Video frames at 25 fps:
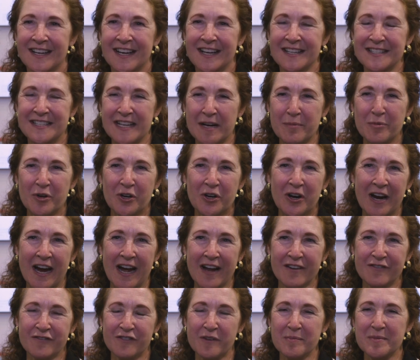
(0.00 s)

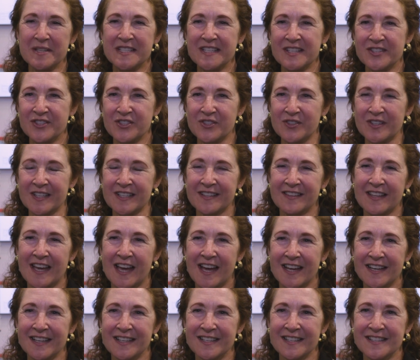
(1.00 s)
Democrat from a district
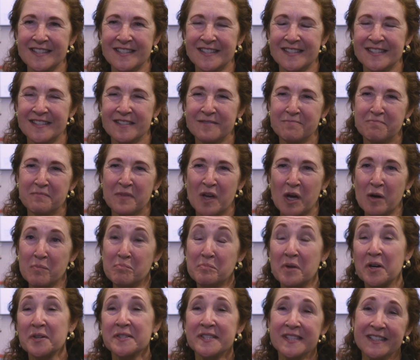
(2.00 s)
that is
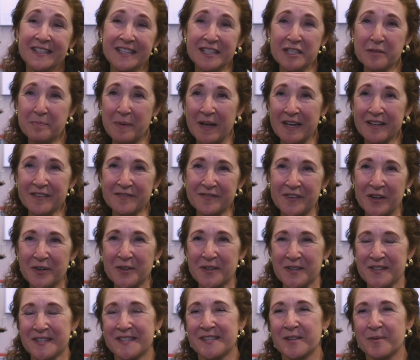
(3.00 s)
mostly independent
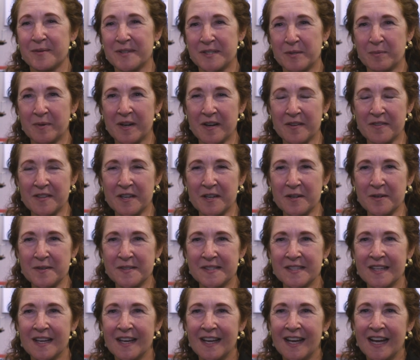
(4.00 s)
voters, so it's one of
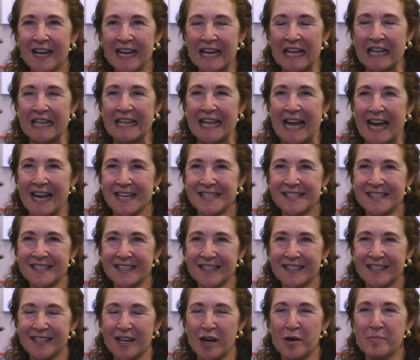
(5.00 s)
those
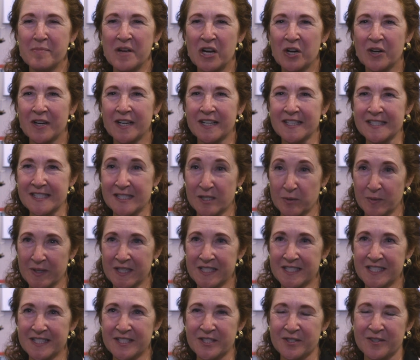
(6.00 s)
classic American swing
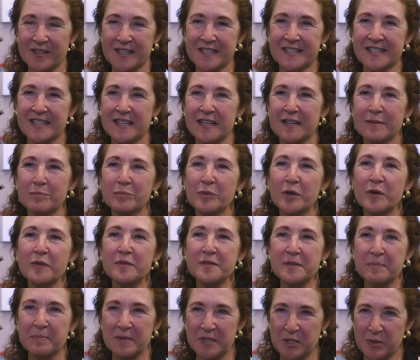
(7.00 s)
districts that
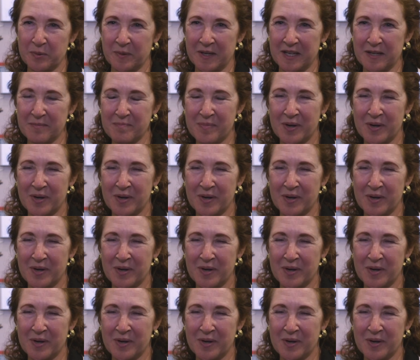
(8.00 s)
moves between